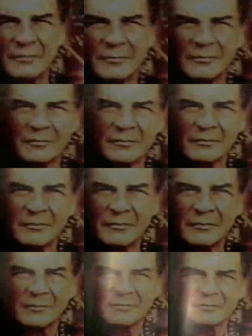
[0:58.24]

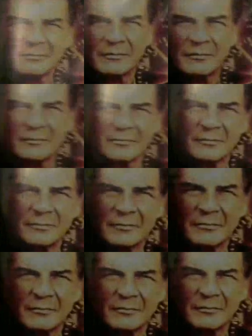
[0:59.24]

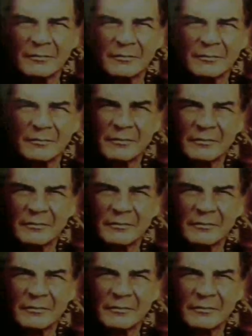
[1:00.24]
No words are spoken by the person on screen.